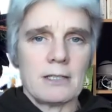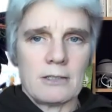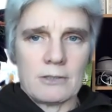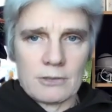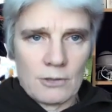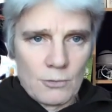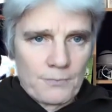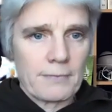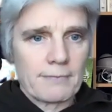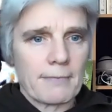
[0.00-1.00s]
So
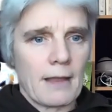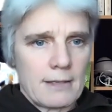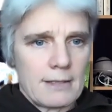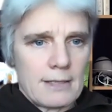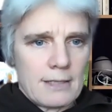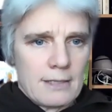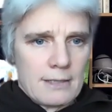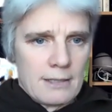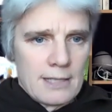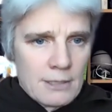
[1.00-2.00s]

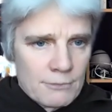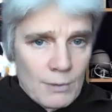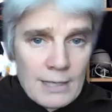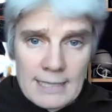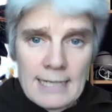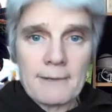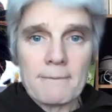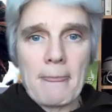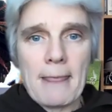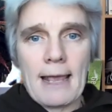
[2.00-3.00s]
Thank you for watching
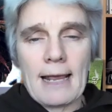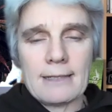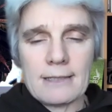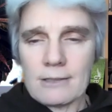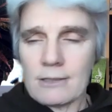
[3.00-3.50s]
and